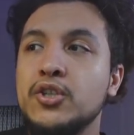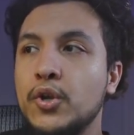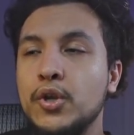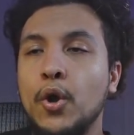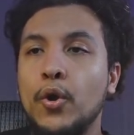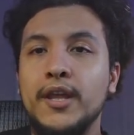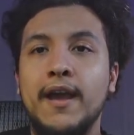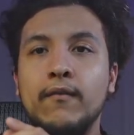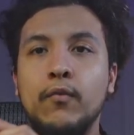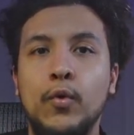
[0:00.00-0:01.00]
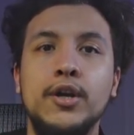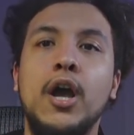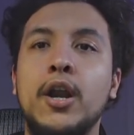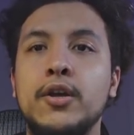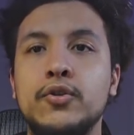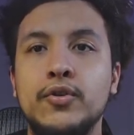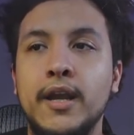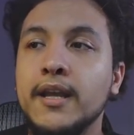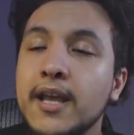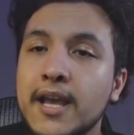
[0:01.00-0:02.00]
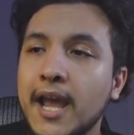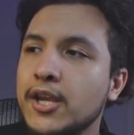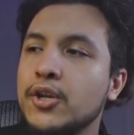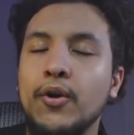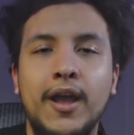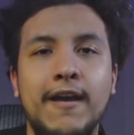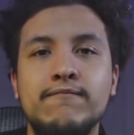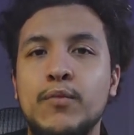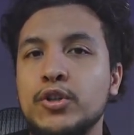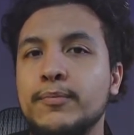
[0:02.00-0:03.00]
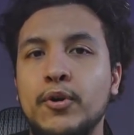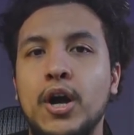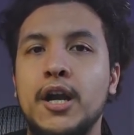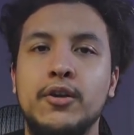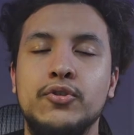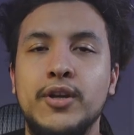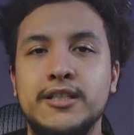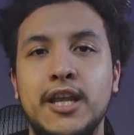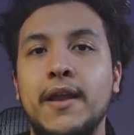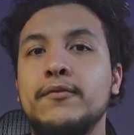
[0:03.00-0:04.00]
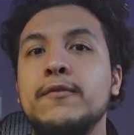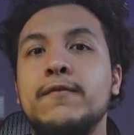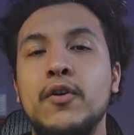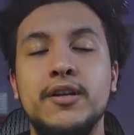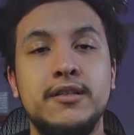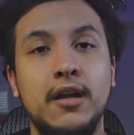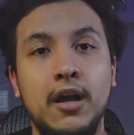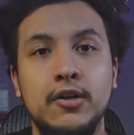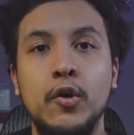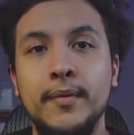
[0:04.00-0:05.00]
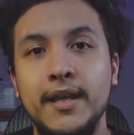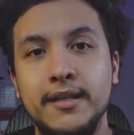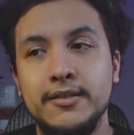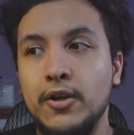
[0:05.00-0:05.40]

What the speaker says: so you only have one audio track and you don't have multiple audio tracks that you have to focus on OBS.